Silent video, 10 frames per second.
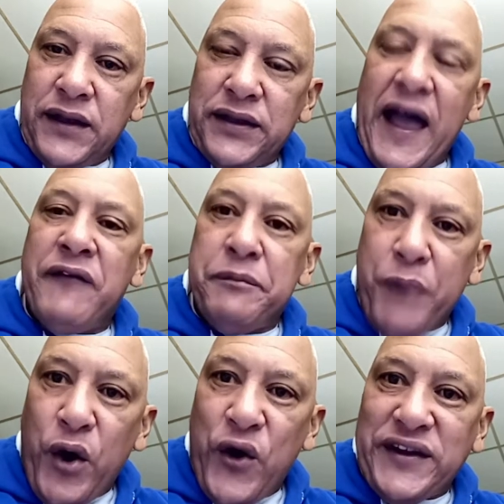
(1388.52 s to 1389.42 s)
Larry
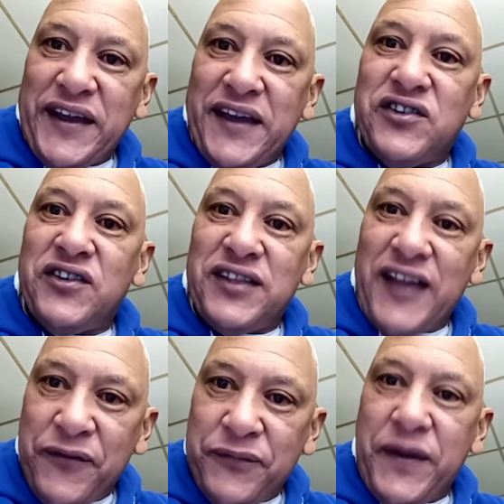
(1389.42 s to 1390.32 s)
Bird is
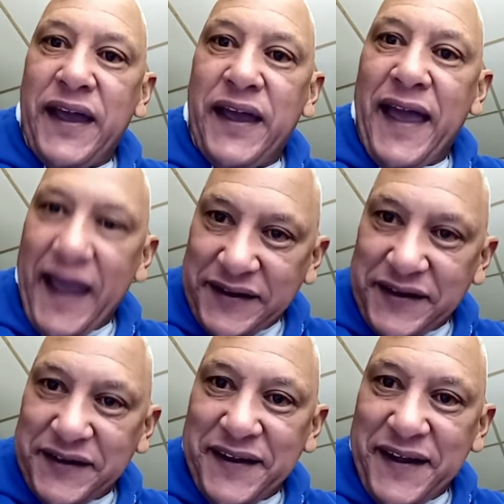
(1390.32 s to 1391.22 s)
left-handed.